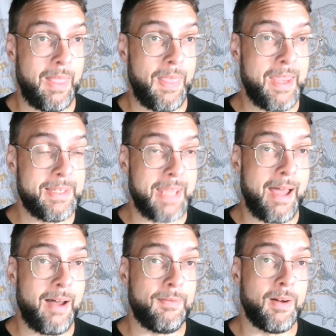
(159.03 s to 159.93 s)
These
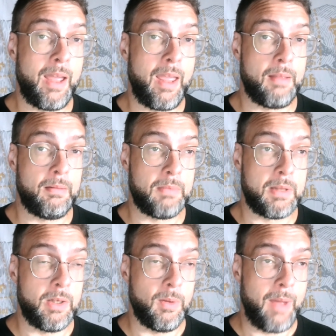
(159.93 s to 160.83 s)
have,
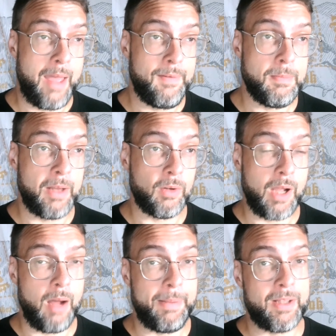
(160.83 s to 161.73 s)
you know, heavy metal
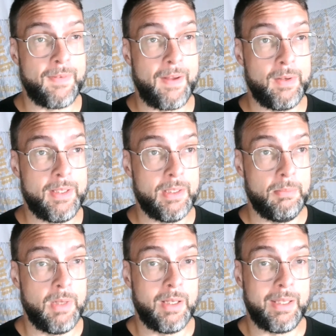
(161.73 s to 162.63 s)
compounds found in
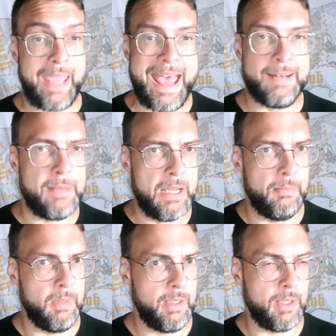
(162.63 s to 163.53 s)
them,
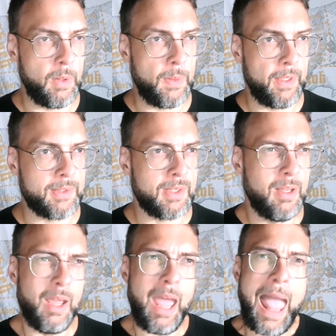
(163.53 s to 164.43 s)
cadmium and other things.
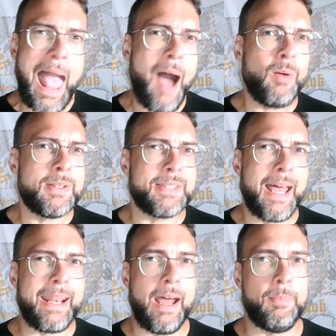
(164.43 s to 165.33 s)
How does
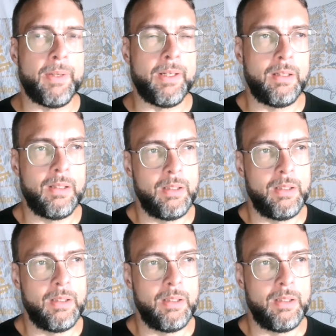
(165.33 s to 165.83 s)
that happen?